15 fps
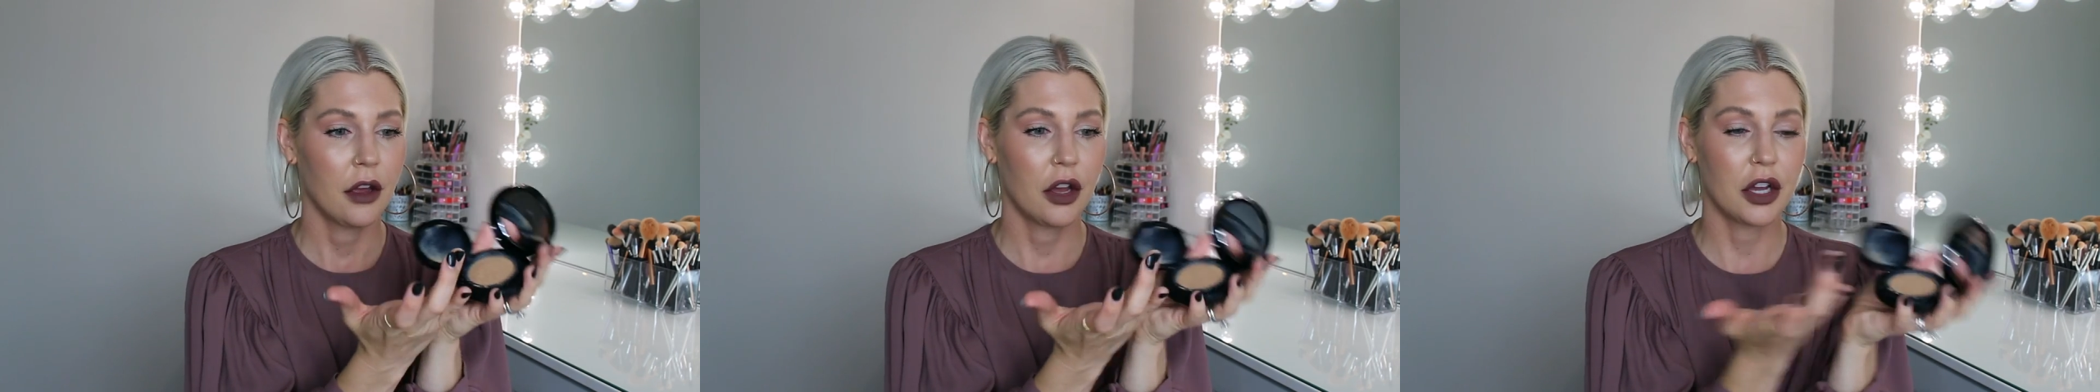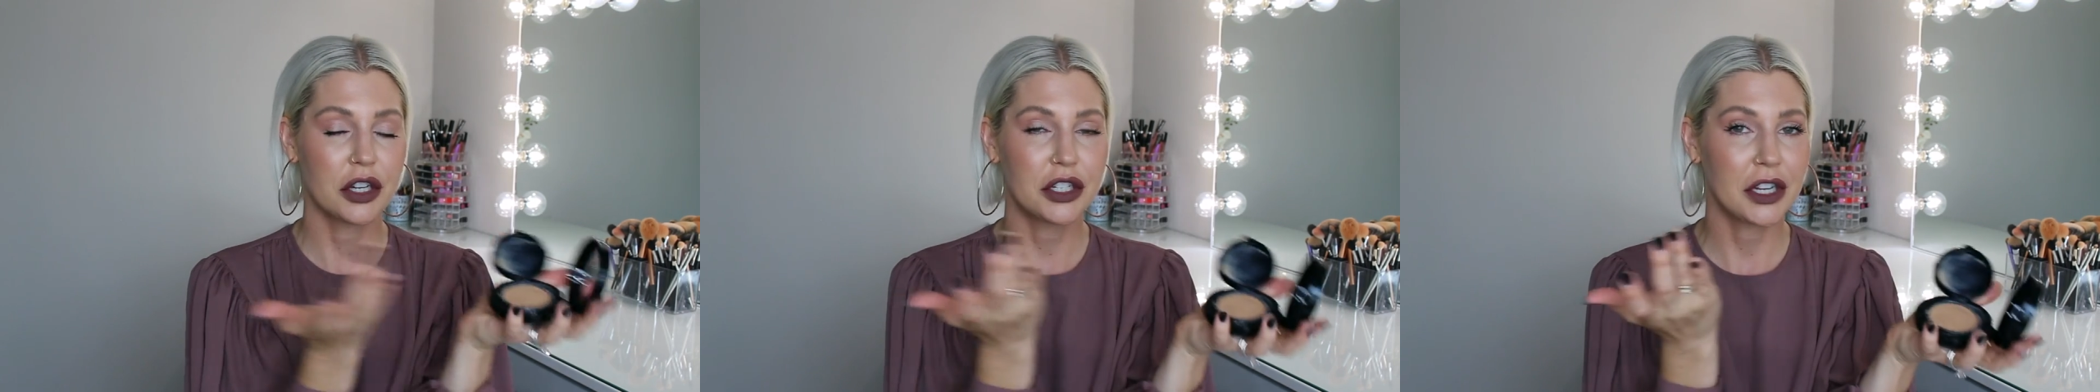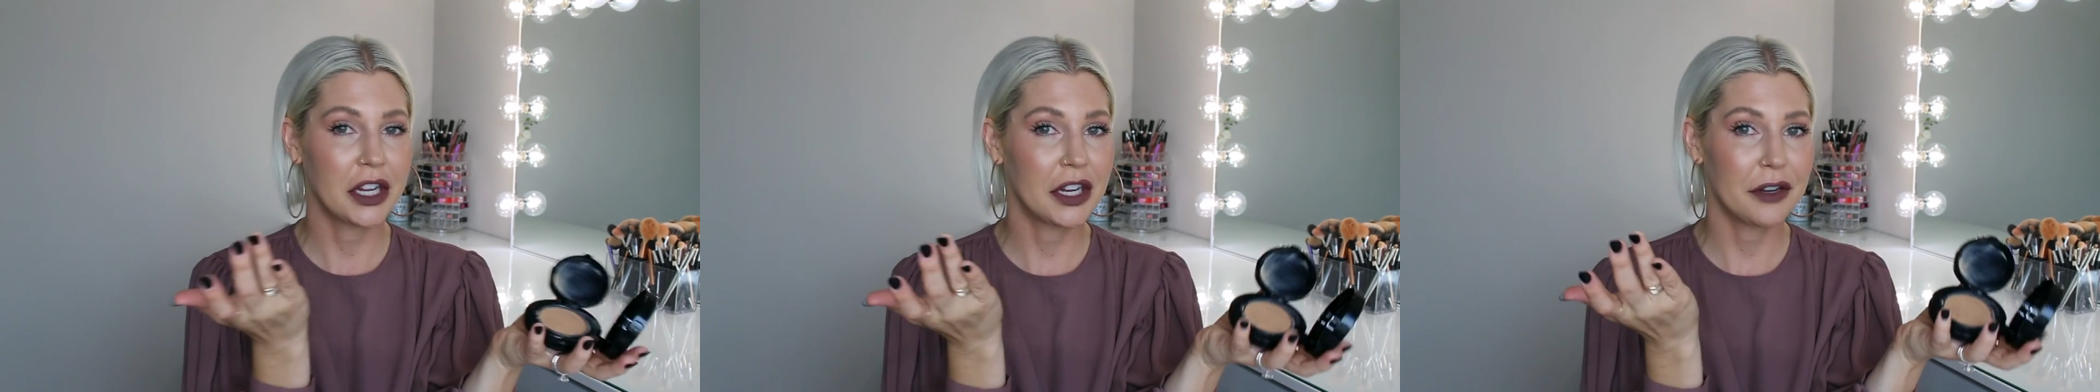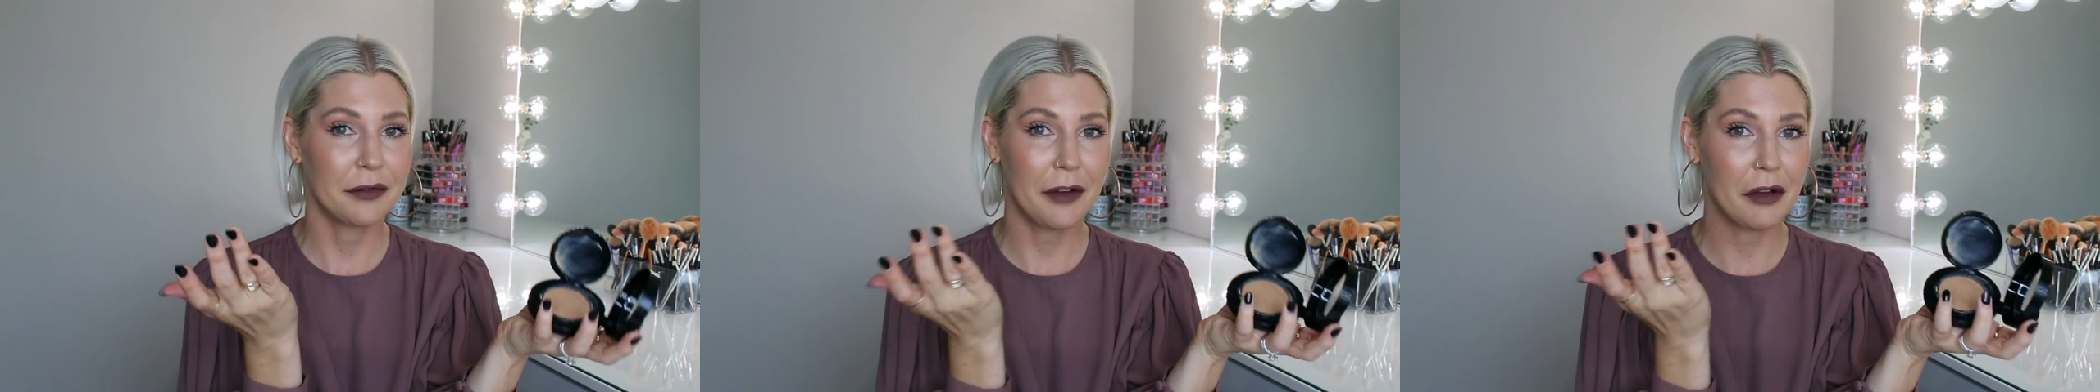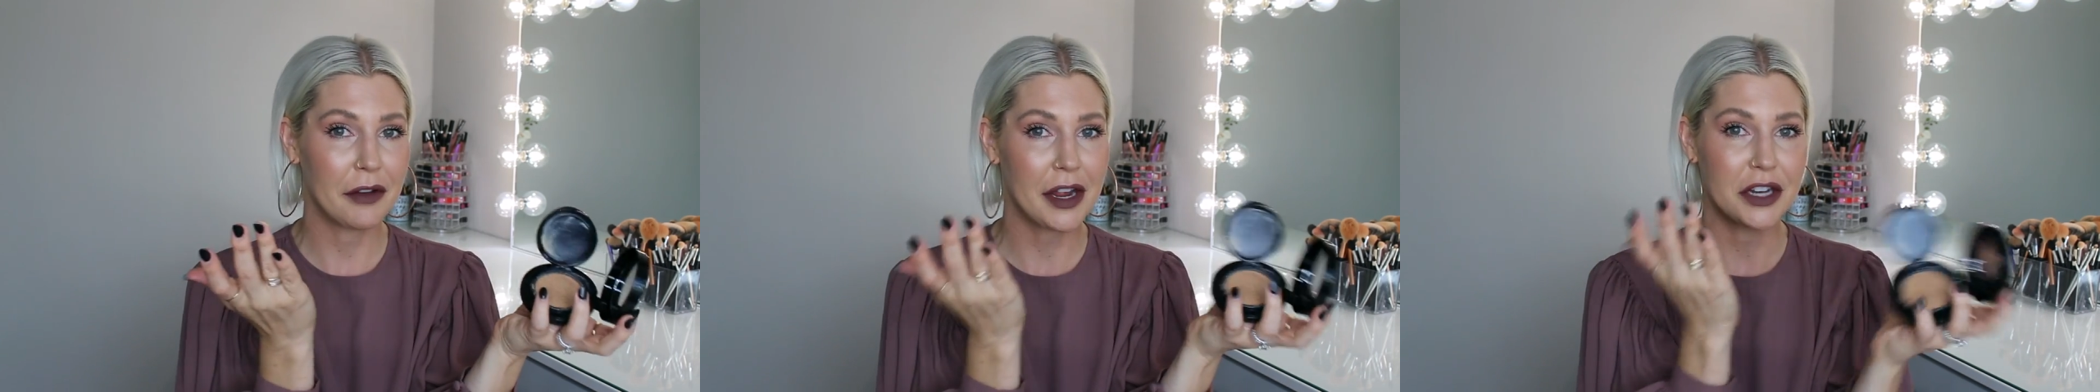cushion
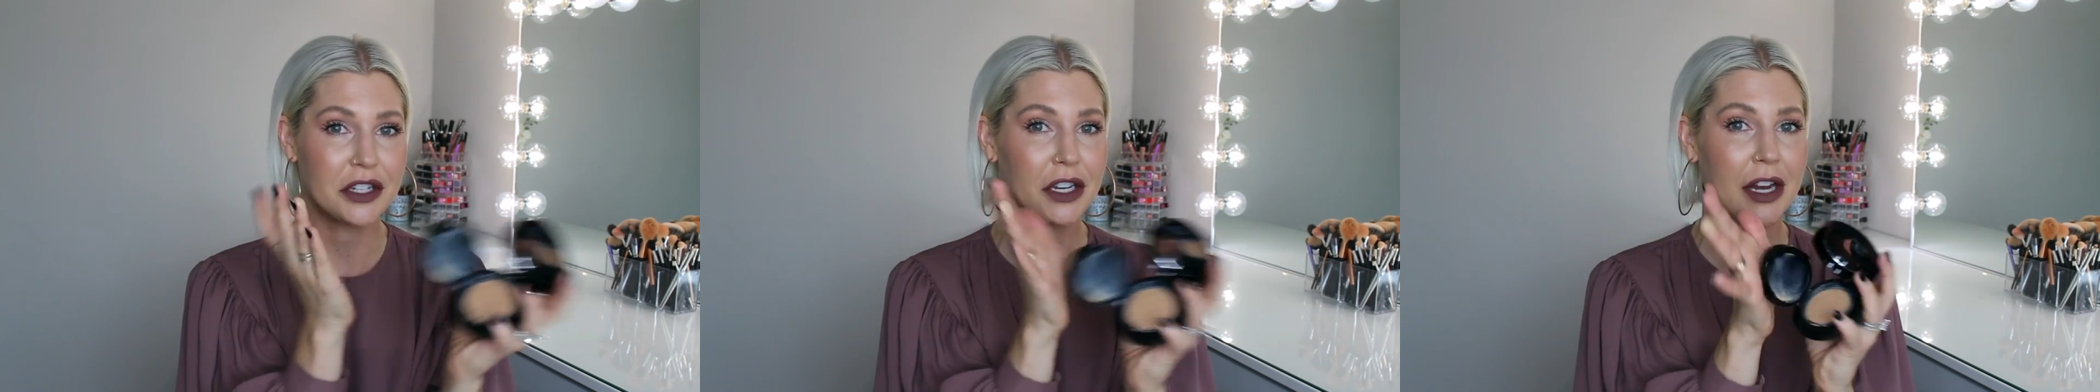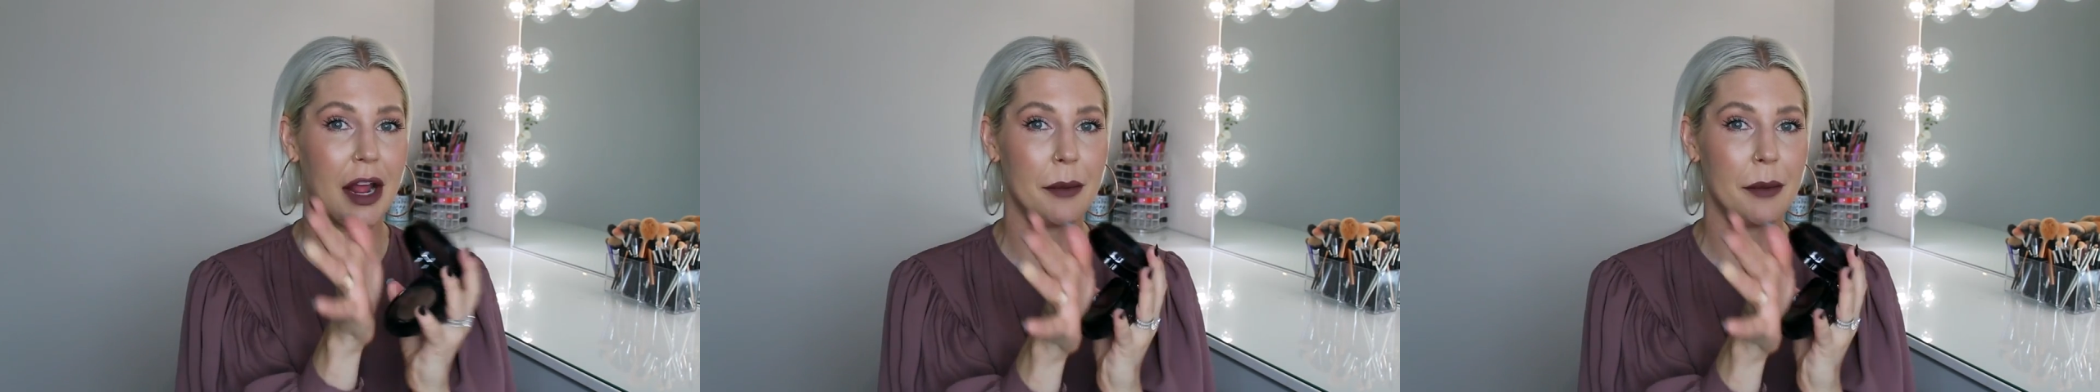foundation.